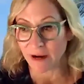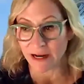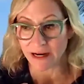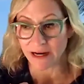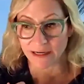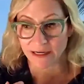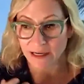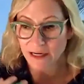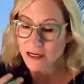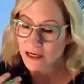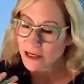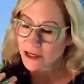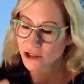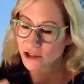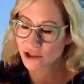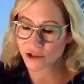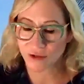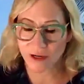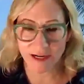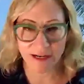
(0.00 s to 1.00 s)
I
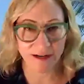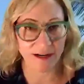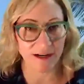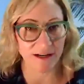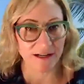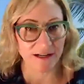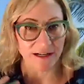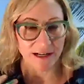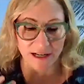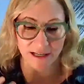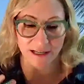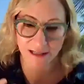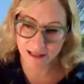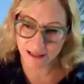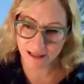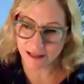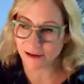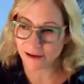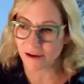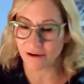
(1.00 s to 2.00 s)
train on it. I
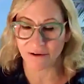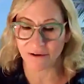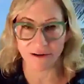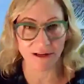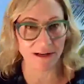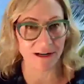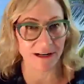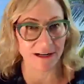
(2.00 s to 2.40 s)
keynote it.